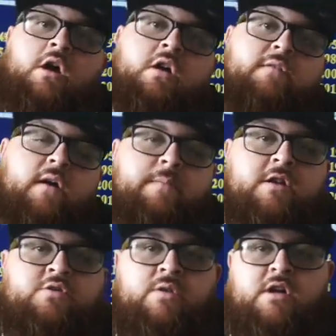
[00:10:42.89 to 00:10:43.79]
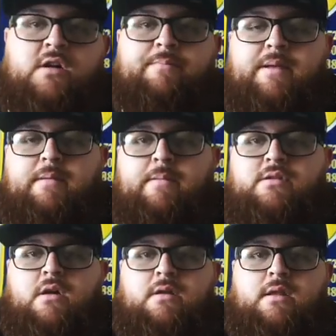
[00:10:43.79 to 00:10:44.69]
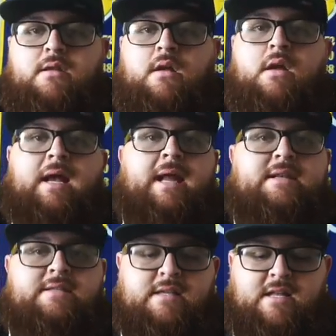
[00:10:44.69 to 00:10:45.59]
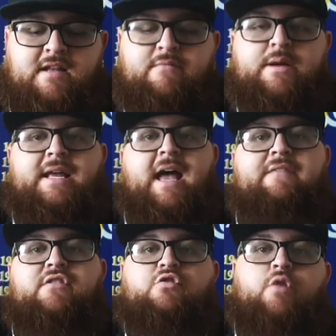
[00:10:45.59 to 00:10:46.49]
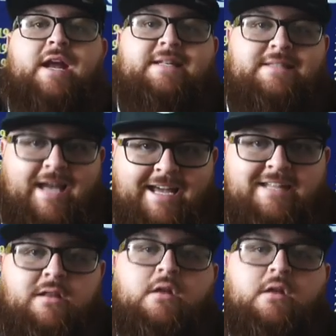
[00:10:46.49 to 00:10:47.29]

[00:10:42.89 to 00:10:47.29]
Follow me on Twitter, Big Baby Jonathan. And until then, everybody, have a great night.